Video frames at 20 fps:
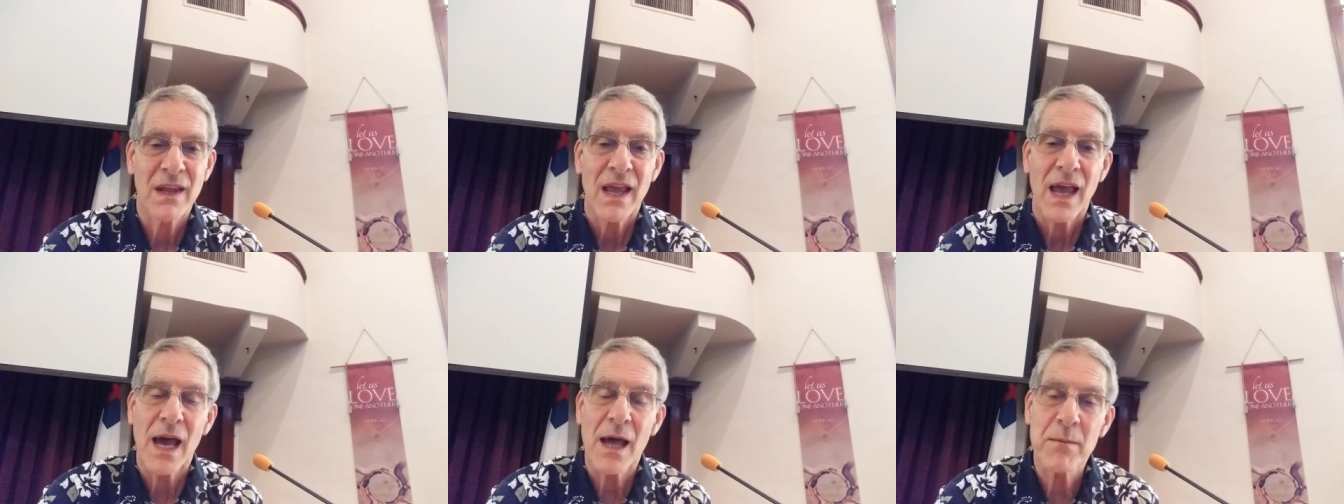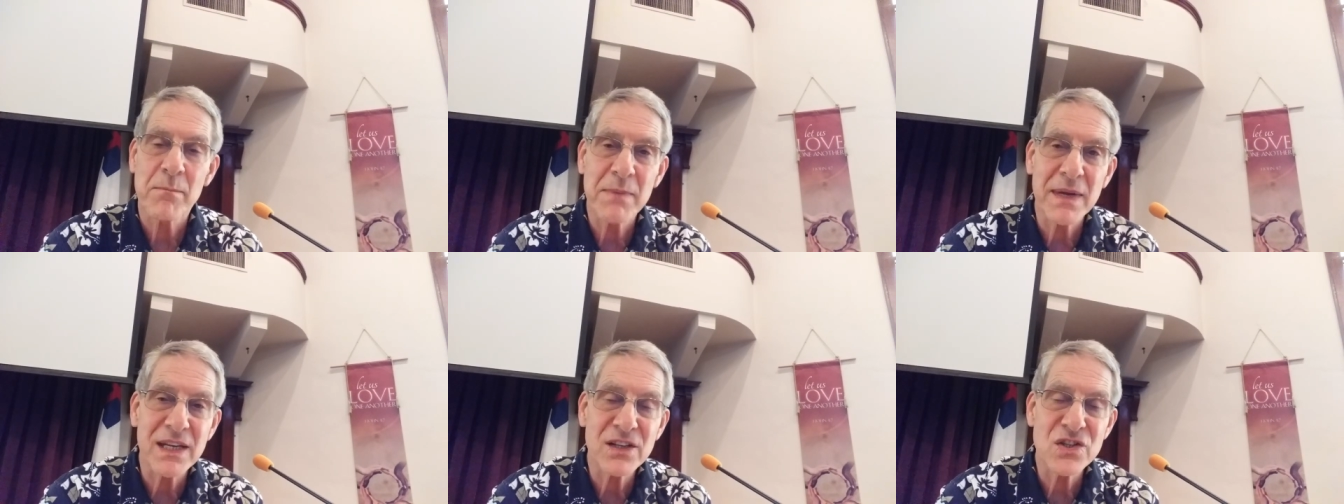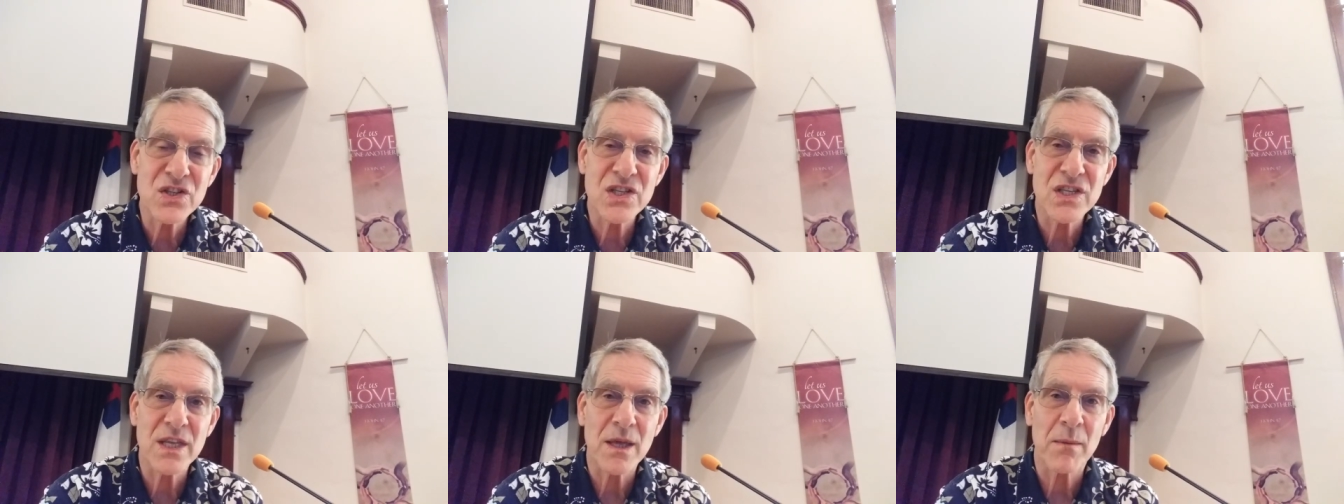and
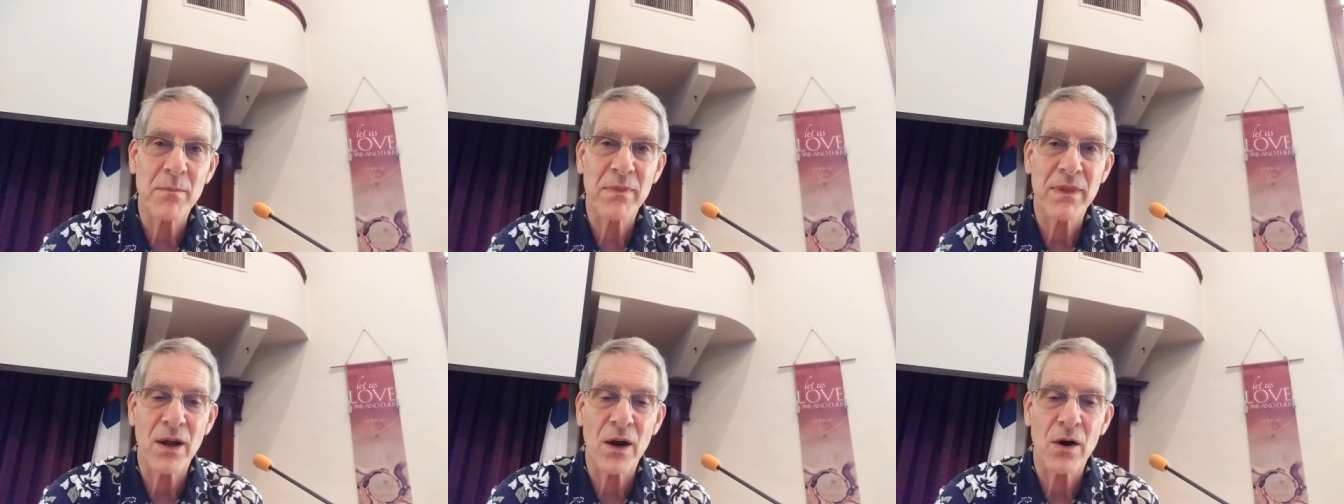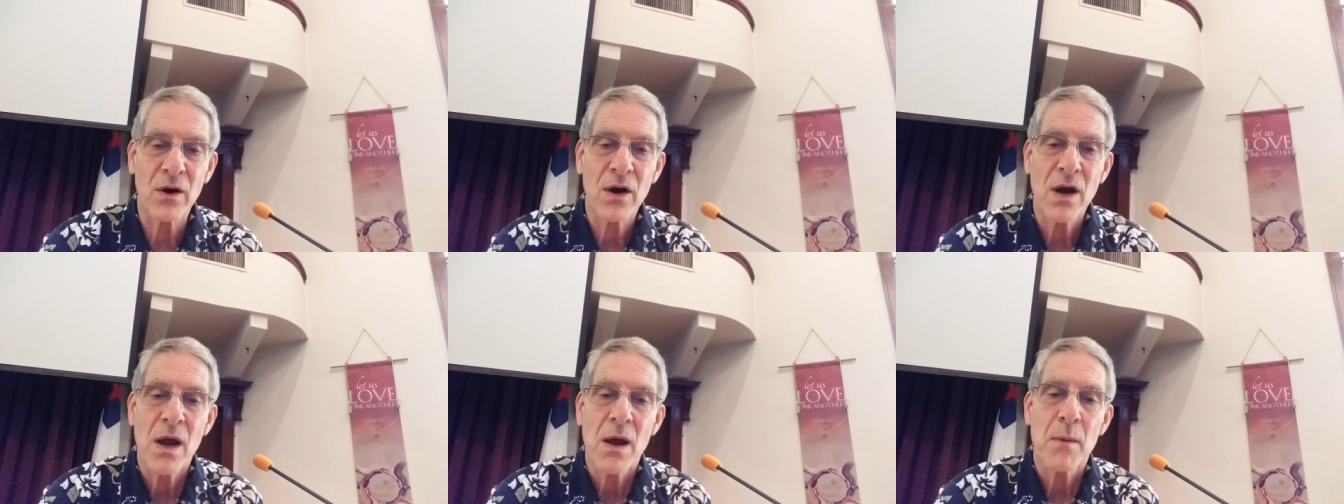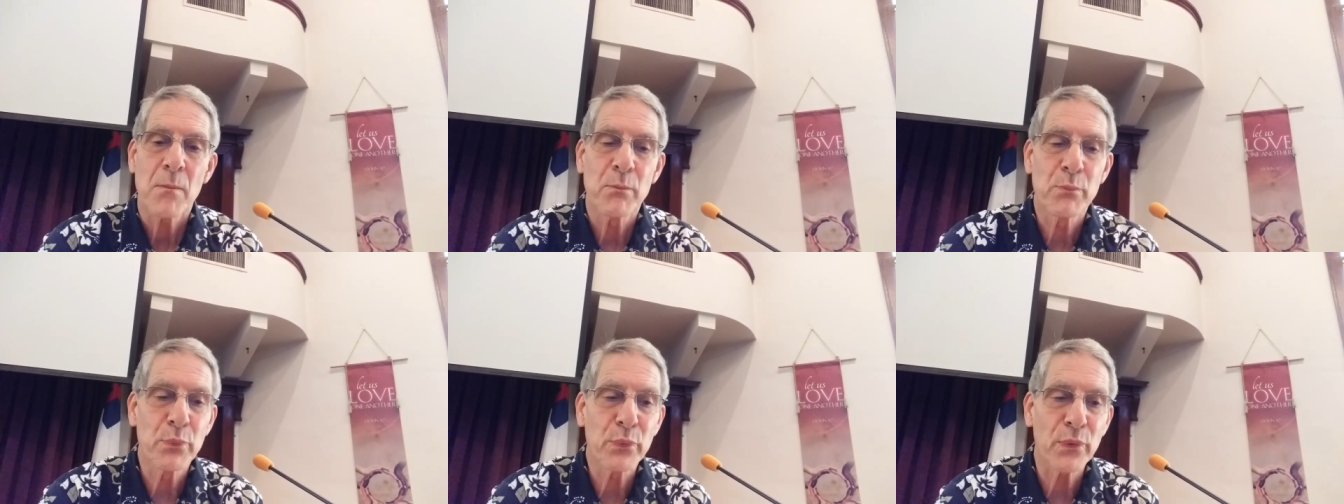meets them there,
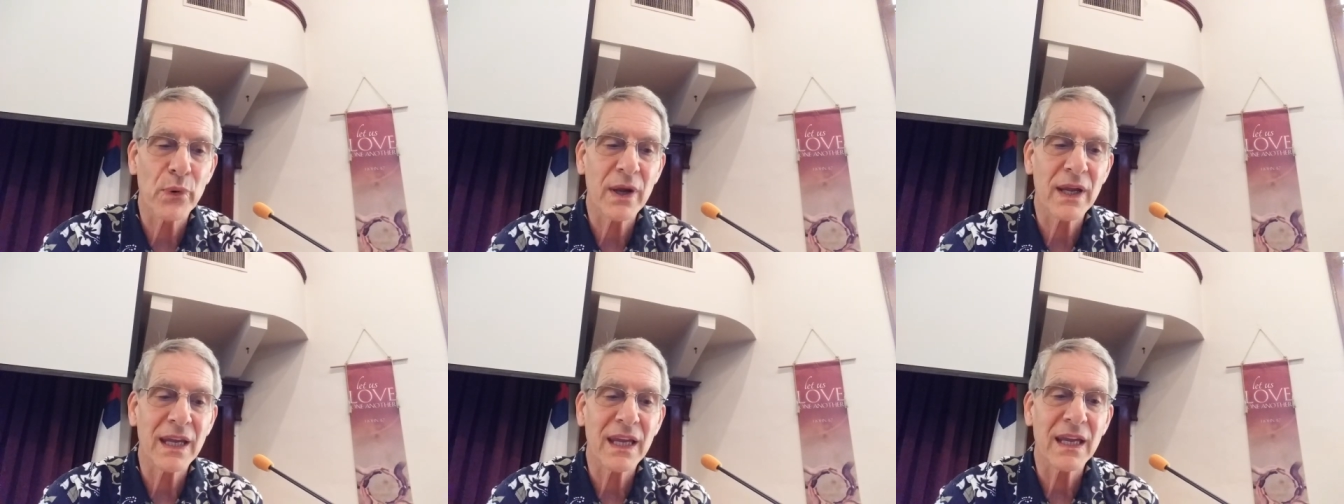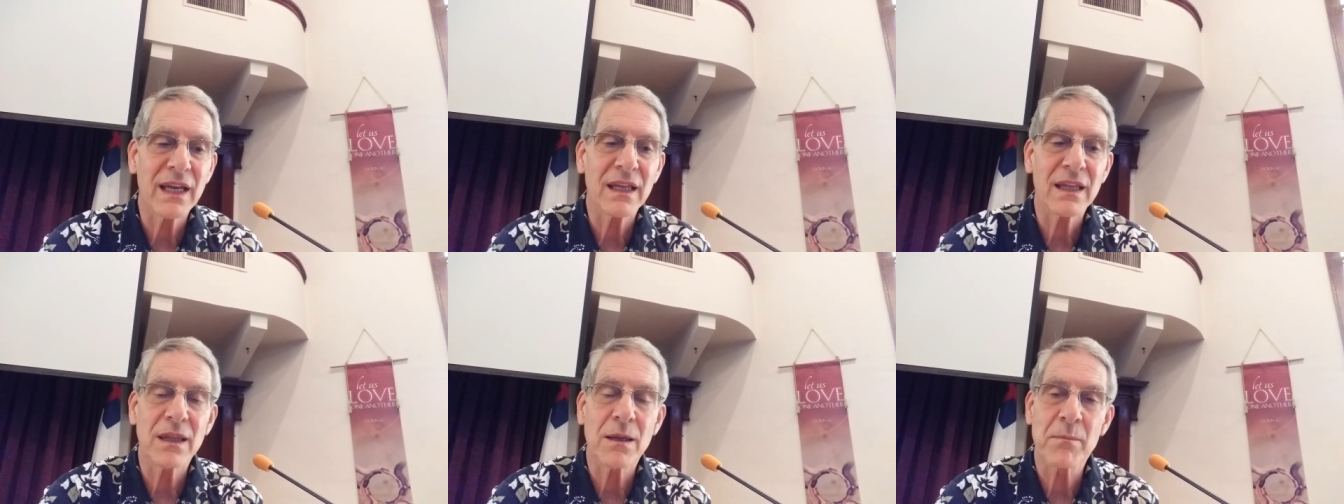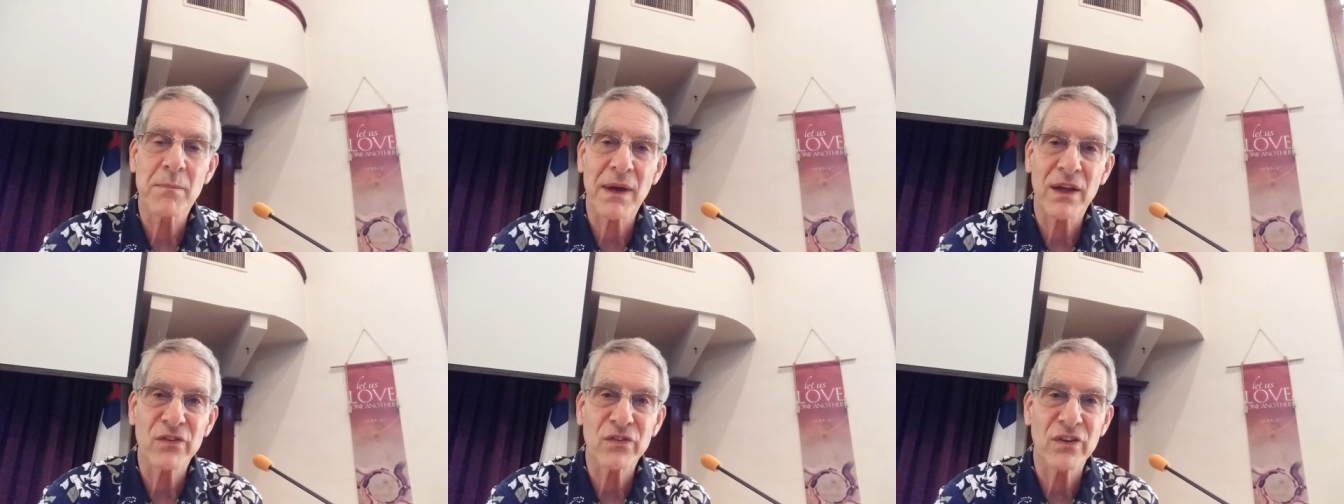bringing the
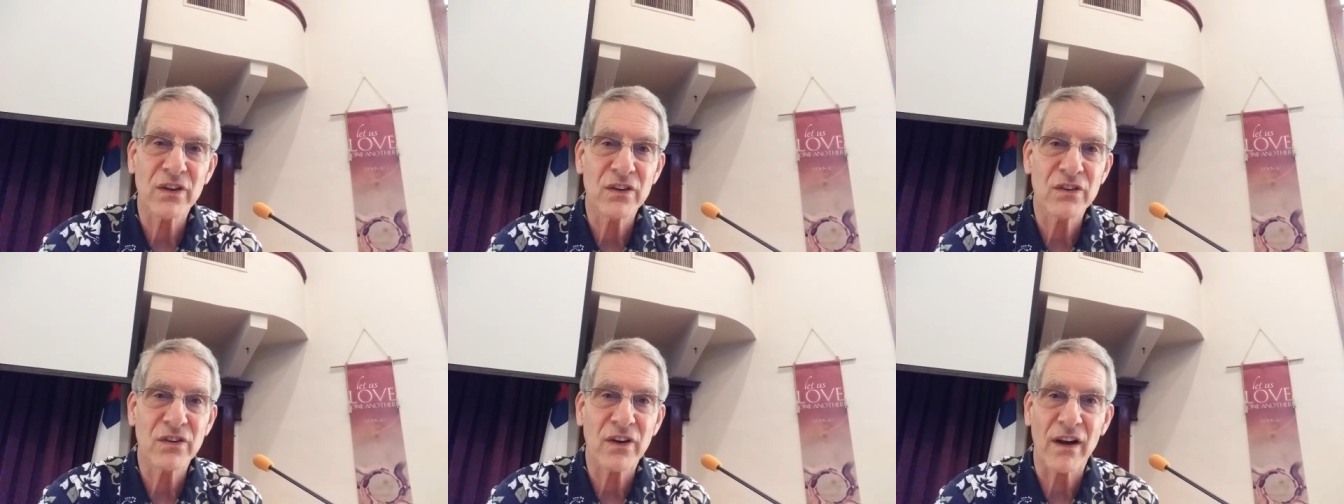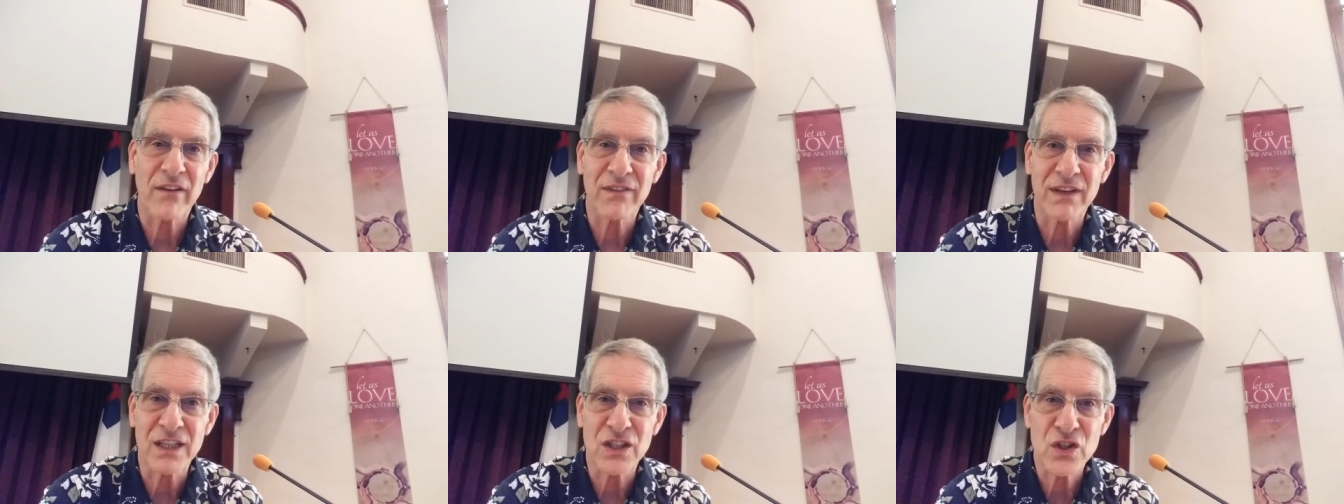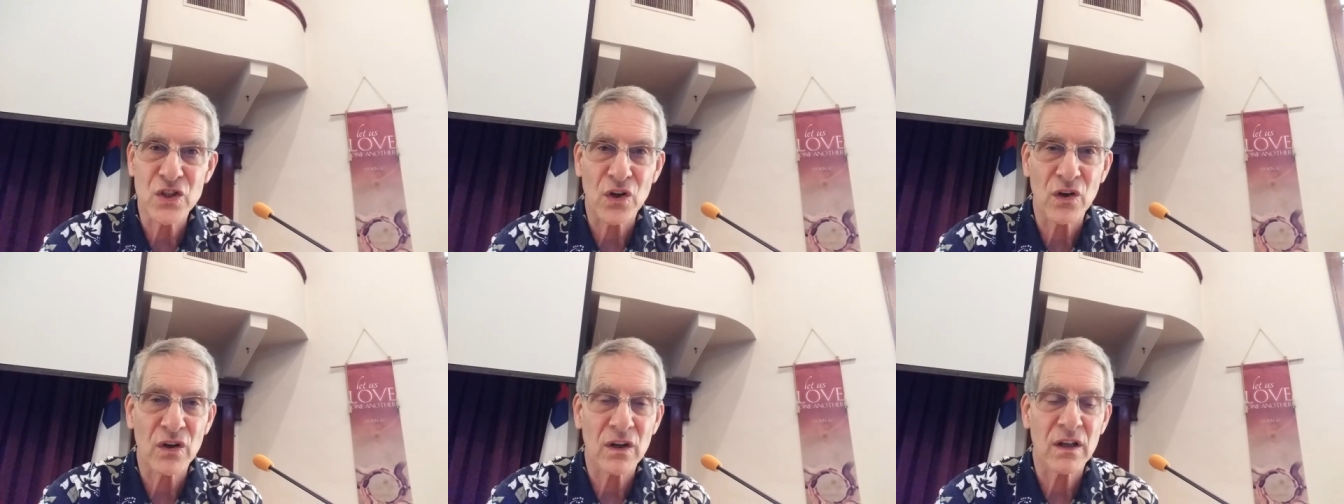message of
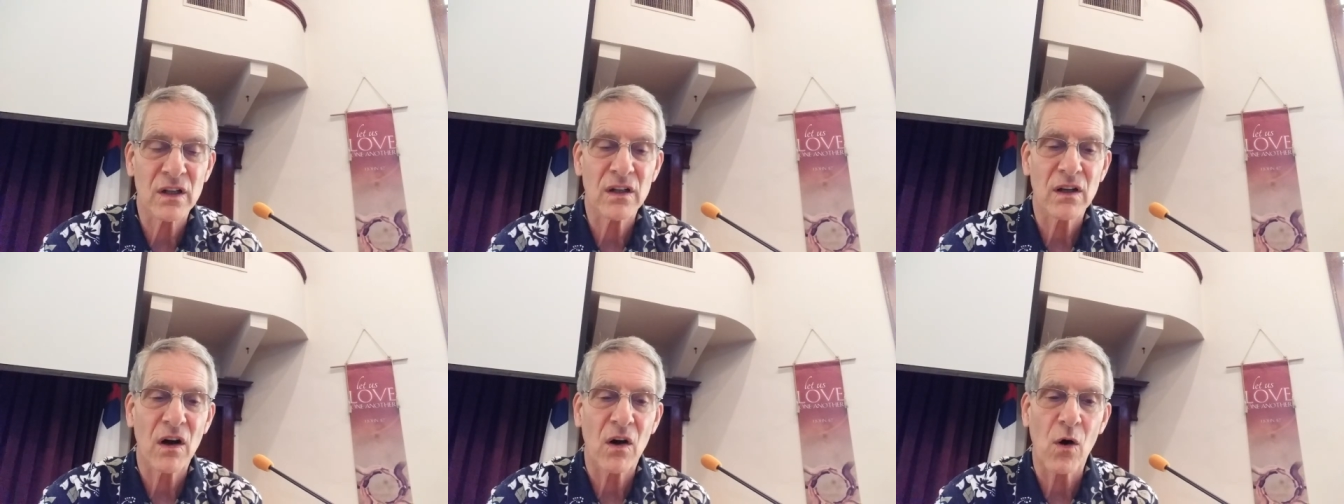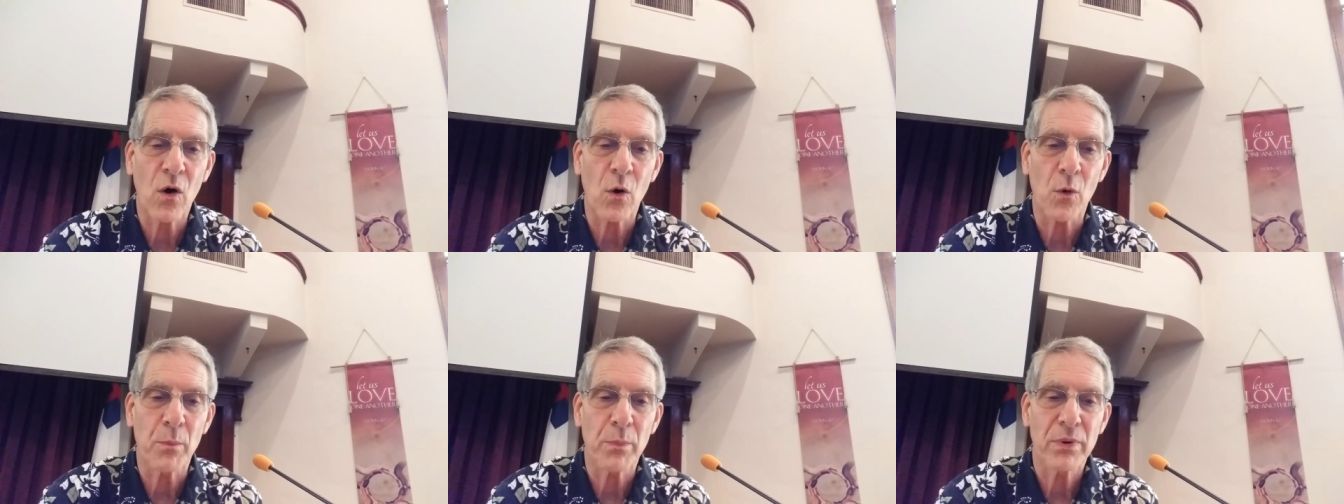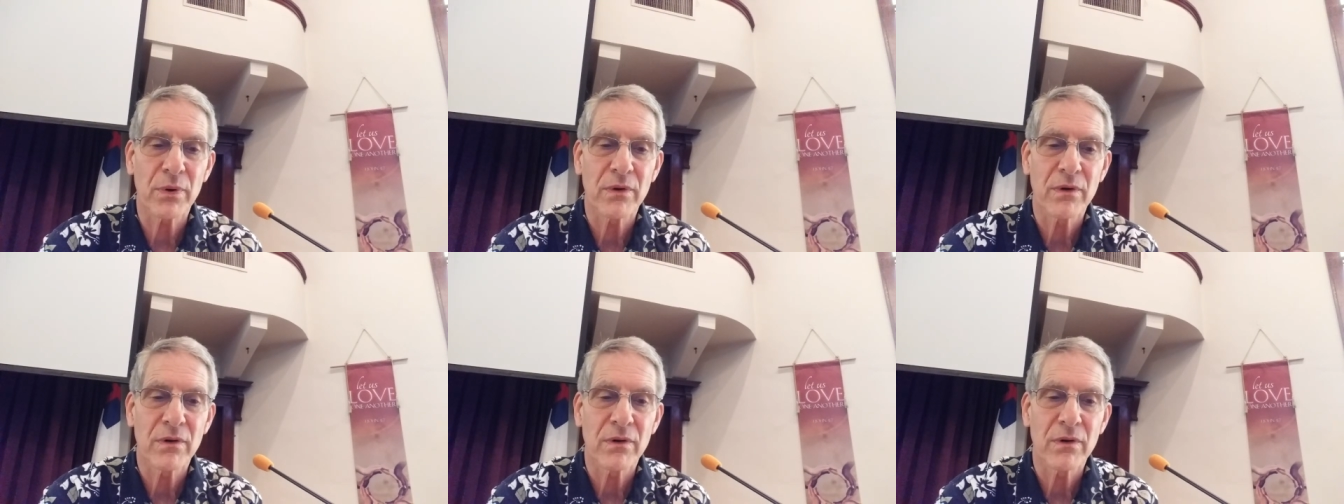eternal hope